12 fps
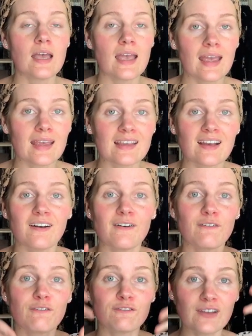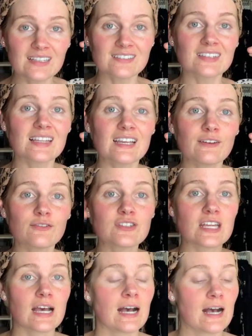a
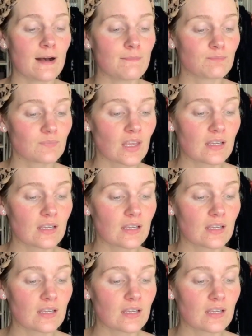facelift um,